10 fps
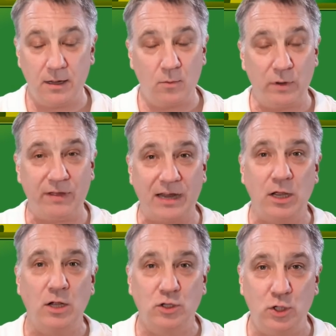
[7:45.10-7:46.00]
we've had
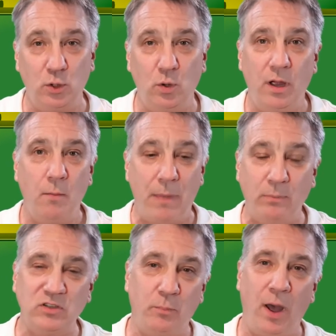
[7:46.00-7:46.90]
2
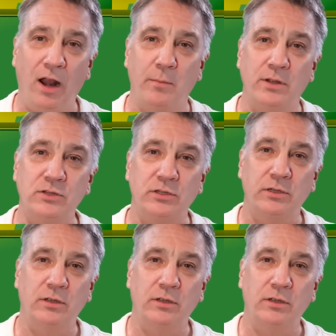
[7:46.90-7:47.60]
members of parliament,